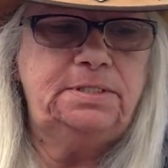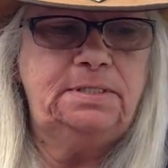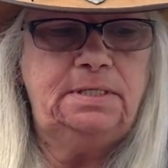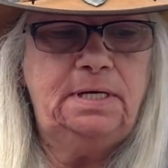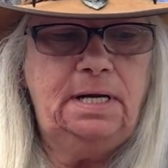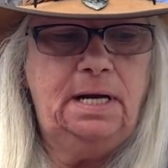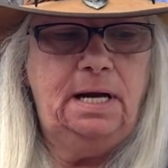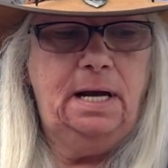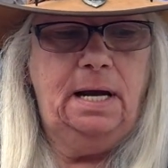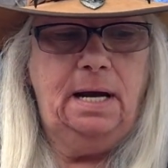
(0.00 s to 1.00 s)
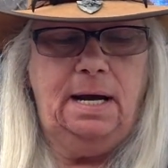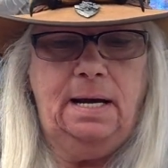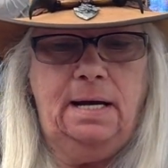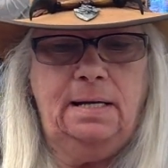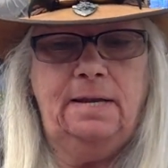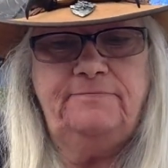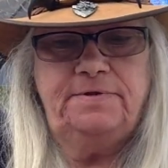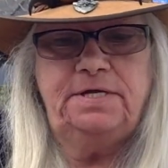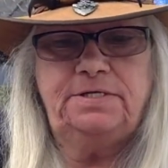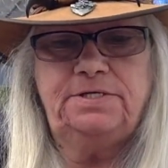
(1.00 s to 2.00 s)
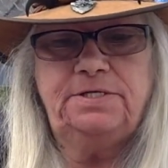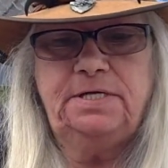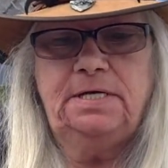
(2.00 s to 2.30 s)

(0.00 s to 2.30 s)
and love this.